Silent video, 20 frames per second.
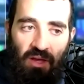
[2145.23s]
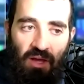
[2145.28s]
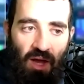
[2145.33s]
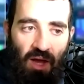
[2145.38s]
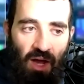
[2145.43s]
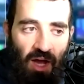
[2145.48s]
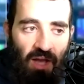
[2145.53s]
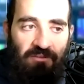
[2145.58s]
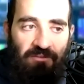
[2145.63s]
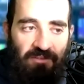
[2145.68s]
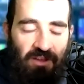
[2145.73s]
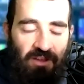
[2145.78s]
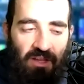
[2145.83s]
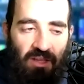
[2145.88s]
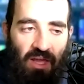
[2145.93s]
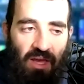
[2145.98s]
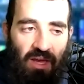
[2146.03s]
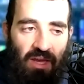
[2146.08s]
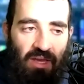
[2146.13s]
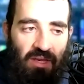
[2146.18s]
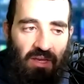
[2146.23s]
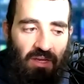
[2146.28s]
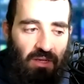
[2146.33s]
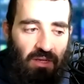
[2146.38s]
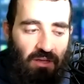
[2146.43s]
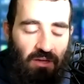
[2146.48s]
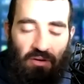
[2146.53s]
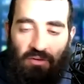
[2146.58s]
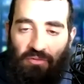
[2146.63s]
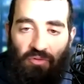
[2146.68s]
I feel like,
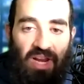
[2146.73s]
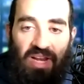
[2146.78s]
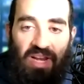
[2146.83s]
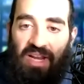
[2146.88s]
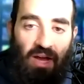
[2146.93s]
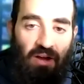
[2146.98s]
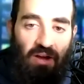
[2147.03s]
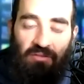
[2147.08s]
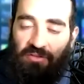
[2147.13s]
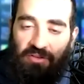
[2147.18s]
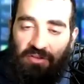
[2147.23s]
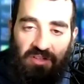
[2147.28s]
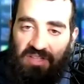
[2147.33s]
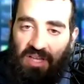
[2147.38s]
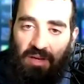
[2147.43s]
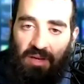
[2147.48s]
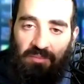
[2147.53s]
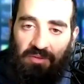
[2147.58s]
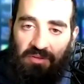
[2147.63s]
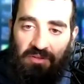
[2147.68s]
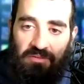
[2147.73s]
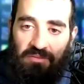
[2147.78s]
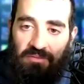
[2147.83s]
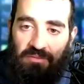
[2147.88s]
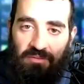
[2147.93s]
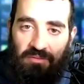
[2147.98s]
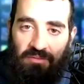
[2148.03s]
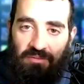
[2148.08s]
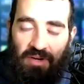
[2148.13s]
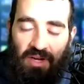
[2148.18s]
you know, right now, for example,
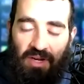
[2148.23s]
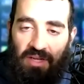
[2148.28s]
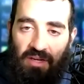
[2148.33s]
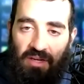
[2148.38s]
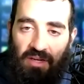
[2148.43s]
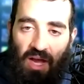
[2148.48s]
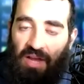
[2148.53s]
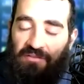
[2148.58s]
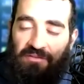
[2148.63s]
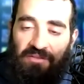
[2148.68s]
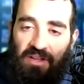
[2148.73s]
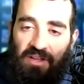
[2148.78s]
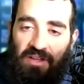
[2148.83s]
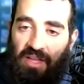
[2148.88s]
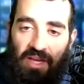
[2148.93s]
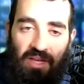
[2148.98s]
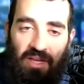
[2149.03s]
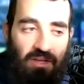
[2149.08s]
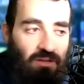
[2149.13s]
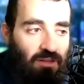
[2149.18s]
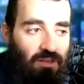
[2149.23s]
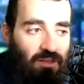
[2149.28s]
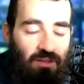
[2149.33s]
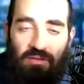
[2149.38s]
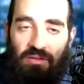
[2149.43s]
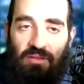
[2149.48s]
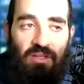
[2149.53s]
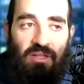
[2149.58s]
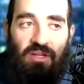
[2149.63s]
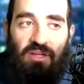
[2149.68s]
right? I feel like the,
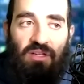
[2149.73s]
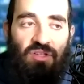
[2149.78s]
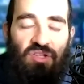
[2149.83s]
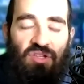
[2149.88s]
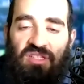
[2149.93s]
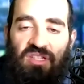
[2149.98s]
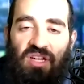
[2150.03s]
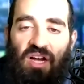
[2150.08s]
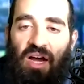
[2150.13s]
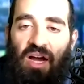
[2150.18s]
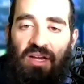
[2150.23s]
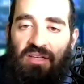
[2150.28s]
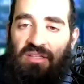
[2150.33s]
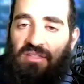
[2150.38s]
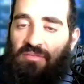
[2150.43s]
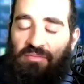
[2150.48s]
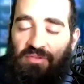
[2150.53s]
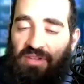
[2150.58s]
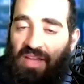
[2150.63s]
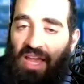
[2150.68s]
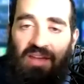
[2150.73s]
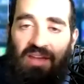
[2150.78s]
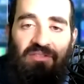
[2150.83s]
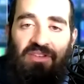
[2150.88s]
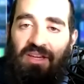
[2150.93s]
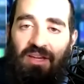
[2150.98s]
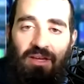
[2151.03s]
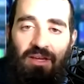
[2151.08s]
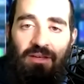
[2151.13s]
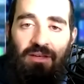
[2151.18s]
the, the sky is
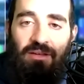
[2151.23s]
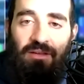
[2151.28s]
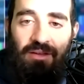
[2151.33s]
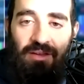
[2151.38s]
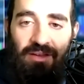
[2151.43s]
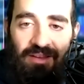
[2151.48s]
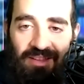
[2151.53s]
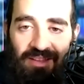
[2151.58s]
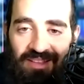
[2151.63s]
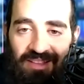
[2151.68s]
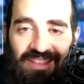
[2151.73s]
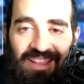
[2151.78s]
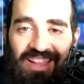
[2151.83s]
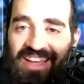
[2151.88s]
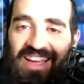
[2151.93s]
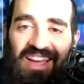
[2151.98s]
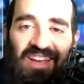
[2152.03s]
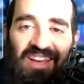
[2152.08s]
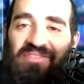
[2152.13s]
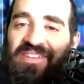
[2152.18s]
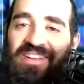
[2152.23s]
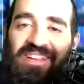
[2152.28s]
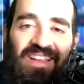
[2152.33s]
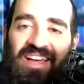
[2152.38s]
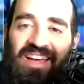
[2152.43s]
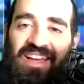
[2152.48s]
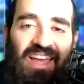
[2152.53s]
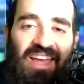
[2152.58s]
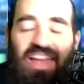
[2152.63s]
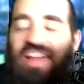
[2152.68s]
caving in. Like, I feel
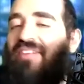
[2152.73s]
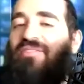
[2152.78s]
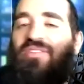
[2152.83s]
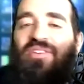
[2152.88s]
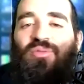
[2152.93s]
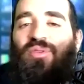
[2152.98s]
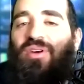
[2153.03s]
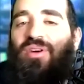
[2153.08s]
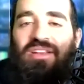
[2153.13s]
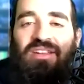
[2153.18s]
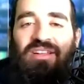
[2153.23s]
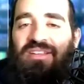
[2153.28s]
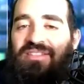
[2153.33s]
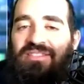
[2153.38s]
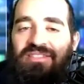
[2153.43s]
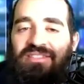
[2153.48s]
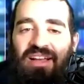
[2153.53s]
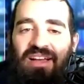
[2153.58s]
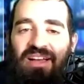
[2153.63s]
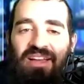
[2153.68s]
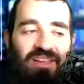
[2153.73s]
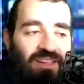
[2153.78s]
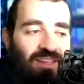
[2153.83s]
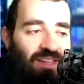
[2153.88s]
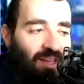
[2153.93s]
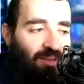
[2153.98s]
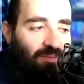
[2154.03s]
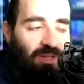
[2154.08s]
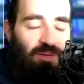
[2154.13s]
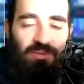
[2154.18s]
like everyone is like,
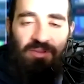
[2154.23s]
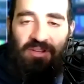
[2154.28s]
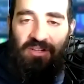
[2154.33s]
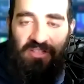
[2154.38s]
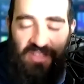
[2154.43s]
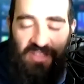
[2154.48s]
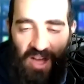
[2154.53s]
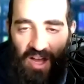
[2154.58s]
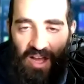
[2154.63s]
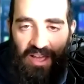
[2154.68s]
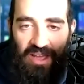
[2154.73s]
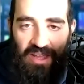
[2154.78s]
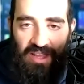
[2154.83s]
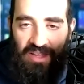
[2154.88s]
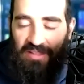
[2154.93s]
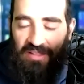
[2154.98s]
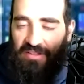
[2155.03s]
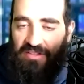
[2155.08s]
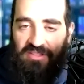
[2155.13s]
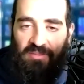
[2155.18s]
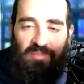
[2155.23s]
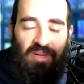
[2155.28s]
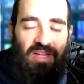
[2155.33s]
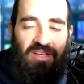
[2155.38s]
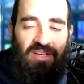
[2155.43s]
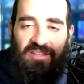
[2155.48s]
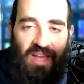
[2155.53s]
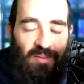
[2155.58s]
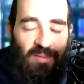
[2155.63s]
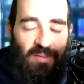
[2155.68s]
people are dying, there's a
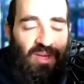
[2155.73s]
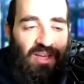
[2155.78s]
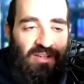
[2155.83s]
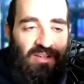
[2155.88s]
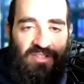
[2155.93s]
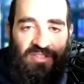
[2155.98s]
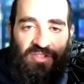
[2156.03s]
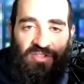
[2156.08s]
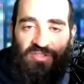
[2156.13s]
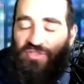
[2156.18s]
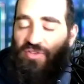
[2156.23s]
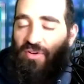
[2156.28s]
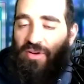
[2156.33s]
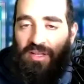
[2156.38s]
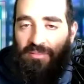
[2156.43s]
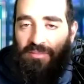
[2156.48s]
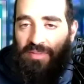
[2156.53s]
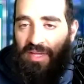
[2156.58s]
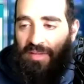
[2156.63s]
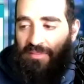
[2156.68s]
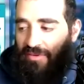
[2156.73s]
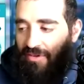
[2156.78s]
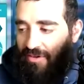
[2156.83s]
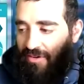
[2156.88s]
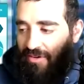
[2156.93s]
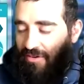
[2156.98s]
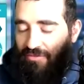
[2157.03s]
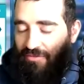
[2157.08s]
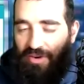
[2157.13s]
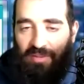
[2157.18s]
pandemic, there's no toilet paper
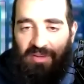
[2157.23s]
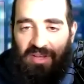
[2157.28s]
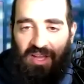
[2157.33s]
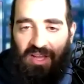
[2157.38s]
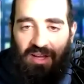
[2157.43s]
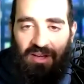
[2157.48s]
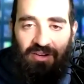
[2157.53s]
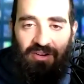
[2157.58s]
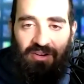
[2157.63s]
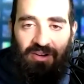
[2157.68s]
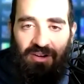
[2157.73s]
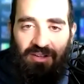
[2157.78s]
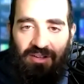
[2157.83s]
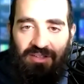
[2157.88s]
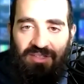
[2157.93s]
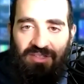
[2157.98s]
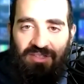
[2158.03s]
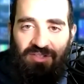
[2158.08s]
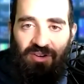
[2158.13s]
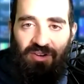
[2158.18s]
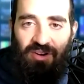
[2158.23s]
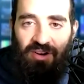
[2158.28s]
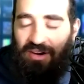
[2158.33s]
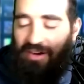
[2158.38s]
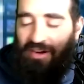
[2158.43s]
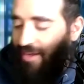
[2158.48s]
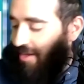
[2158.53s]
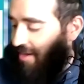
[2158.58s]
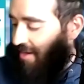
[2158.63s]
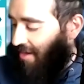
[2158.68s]
or rubbing alcohol in the store.
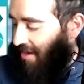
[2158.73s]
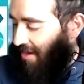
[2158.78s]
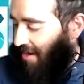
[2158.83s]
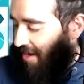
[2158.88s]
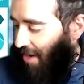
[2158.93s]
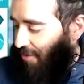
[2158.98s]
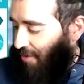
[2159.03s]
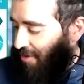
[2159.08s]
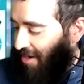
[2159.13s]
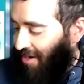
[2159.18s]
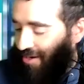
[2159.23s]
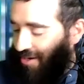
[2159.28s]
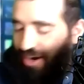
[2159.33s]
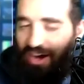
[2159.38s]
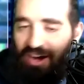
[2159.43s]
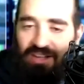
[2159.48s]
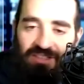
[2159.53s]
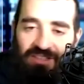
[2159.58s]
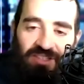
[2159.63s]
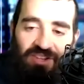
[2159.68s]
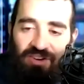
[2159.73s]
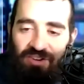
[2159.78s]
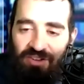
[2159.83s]
I went on a hunt to go